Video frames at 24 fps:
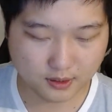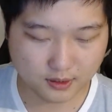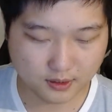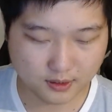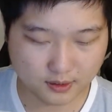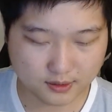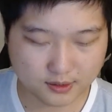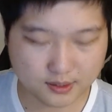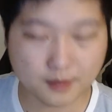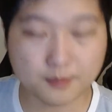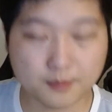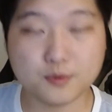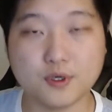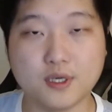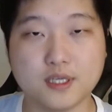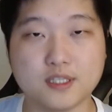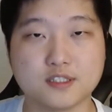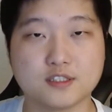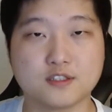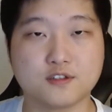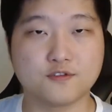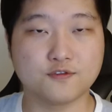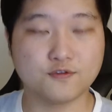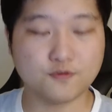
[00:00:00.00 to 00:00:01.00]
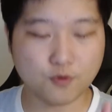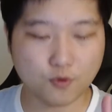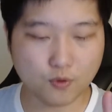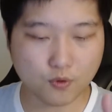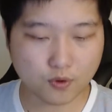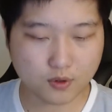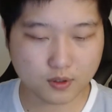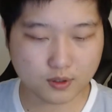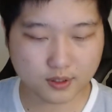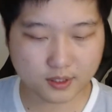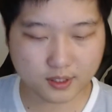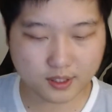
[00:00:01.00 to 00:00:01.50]
summarized
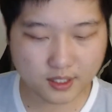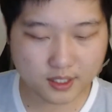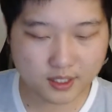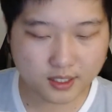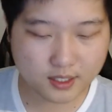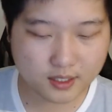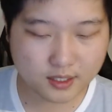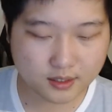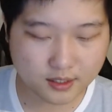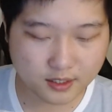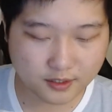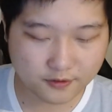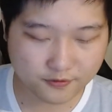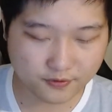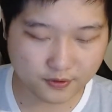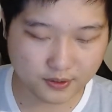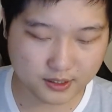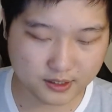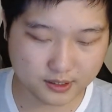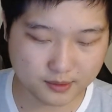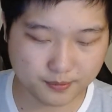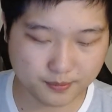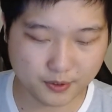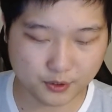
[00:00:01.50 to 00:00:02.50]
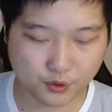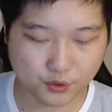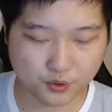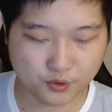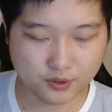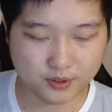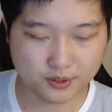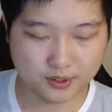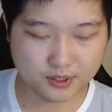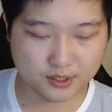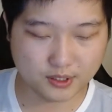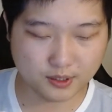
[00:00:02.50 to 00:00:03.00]
4 key differences
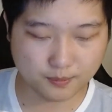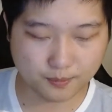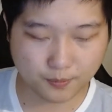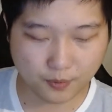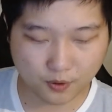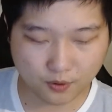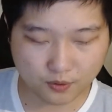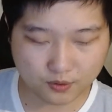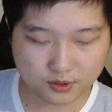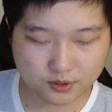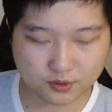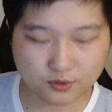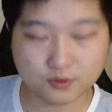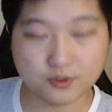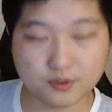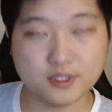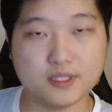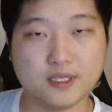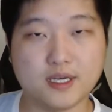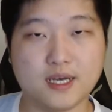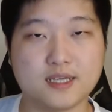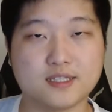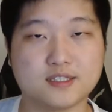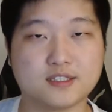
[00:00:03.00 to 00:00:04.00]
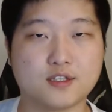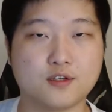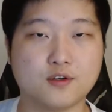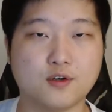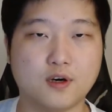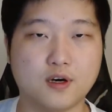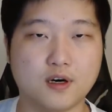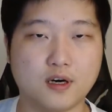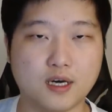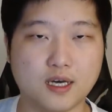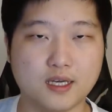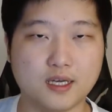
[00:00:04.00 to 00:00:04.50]
between the
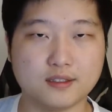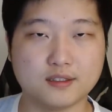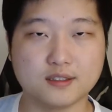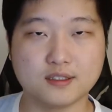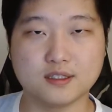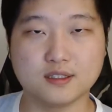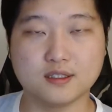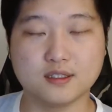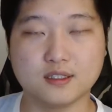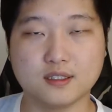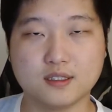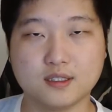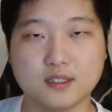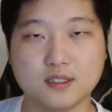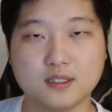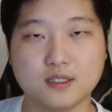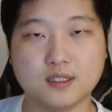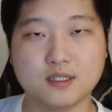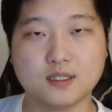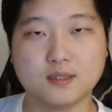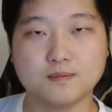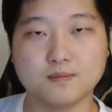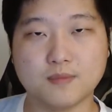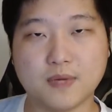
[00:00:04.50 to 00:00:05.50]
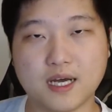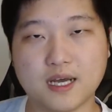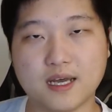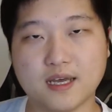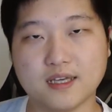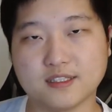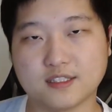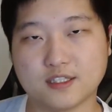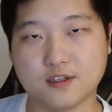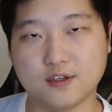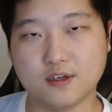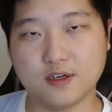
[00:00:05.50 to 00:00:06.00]
PostgreSQL and
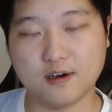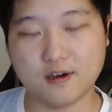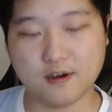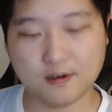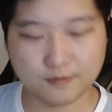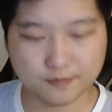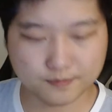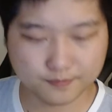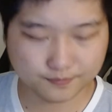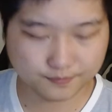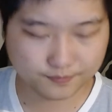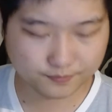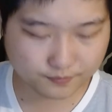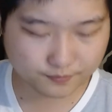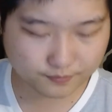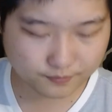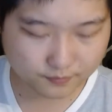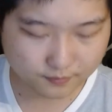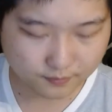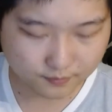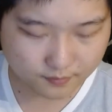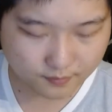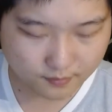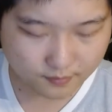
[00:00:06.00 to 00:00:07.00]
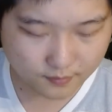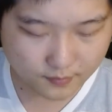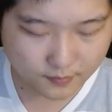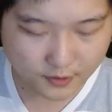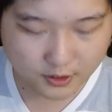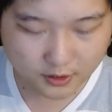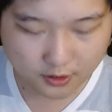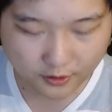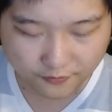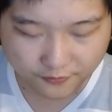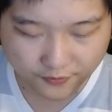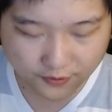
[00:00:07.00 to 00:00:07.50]
MySQL.
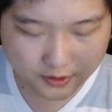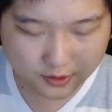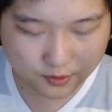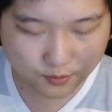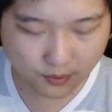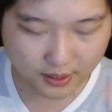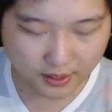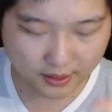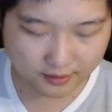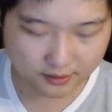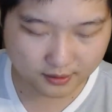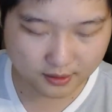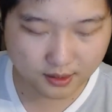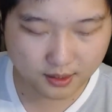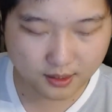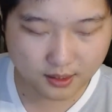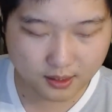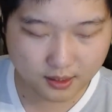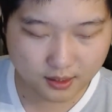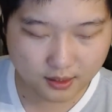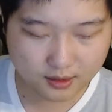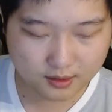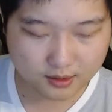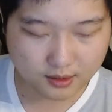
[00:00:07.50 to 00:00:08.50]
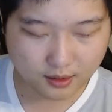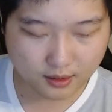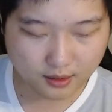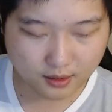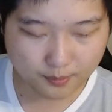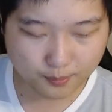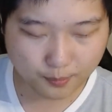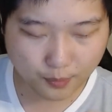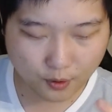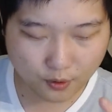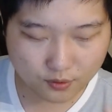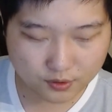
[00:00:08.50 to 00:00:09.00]
The first one, the
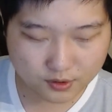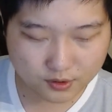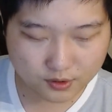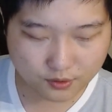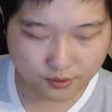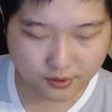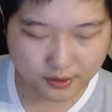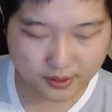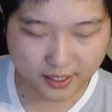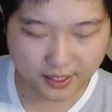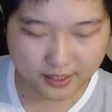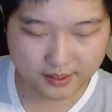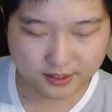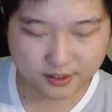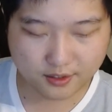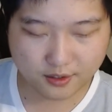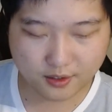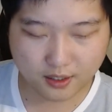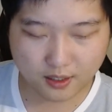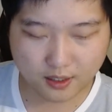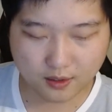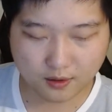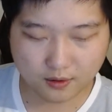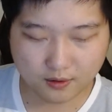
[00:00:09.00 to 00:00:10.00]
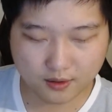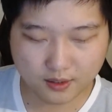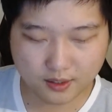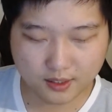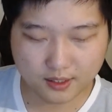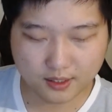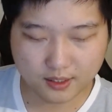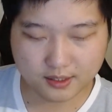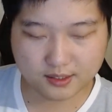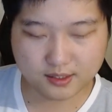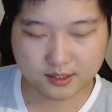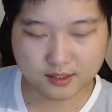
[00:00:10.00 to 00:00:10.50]
PostgreSQL
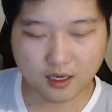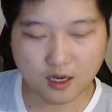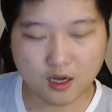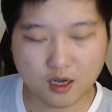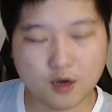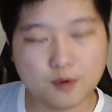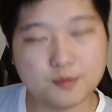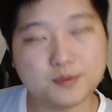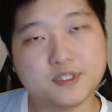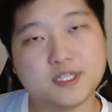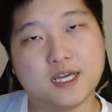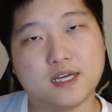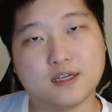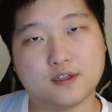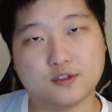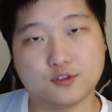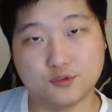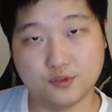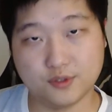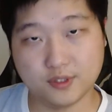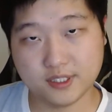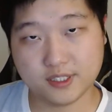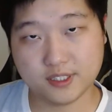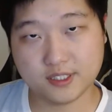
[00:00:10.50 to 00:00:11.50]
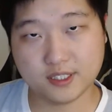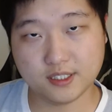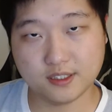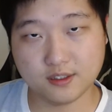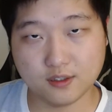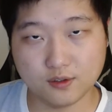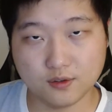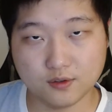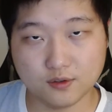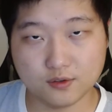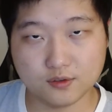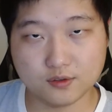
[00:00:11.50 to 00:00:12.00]
is object
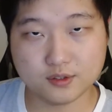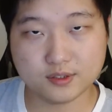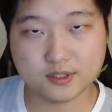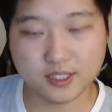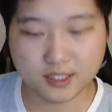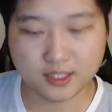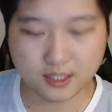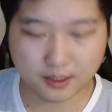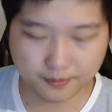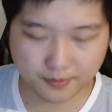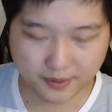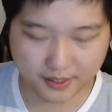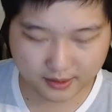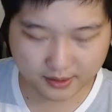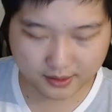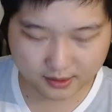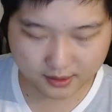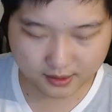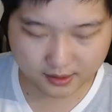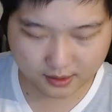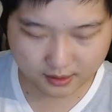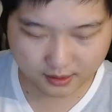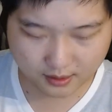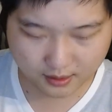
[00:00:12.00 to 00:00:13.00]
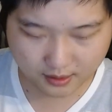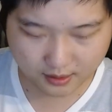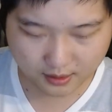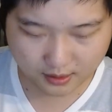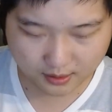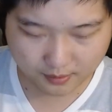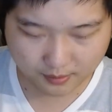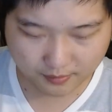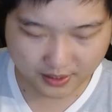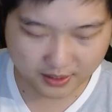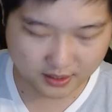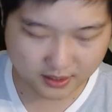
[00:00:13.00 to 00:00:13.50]
relational database
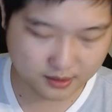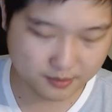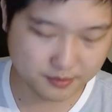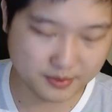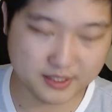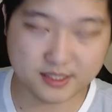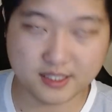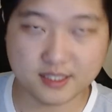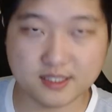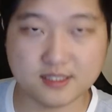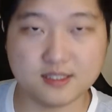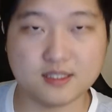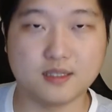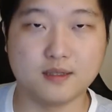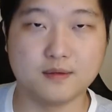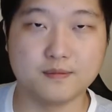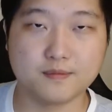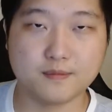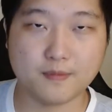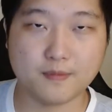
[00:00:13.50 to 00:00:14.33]
management system,